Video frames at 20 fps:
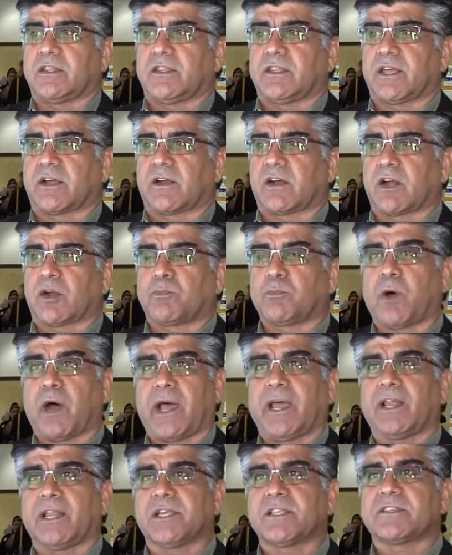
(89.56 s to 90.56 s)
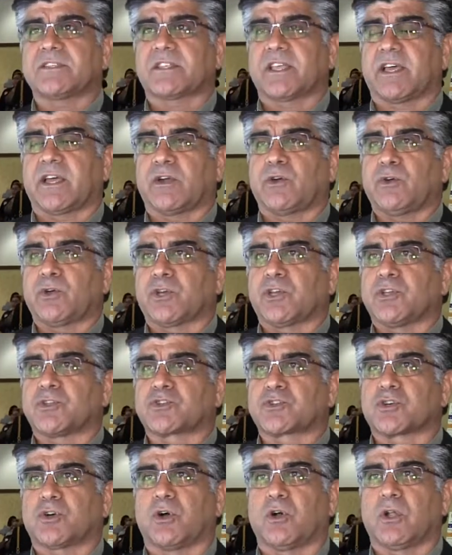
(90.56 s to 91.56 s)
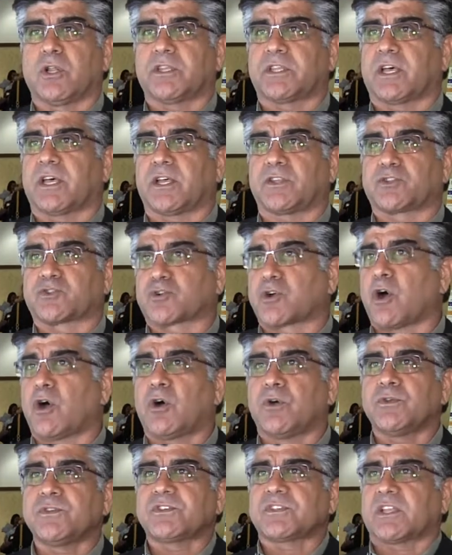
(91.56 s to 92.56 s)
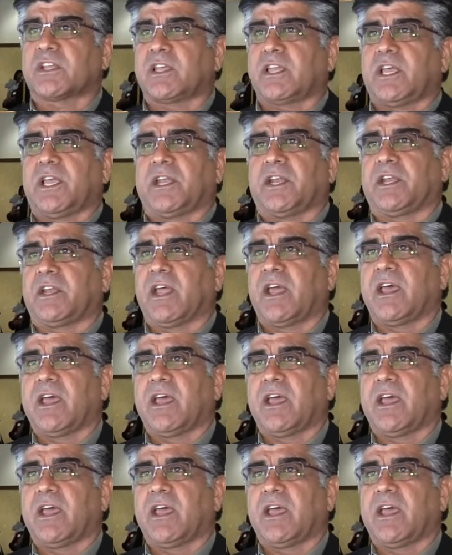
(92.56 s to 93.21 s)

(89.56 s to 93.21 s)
There are pilots there who control the drones in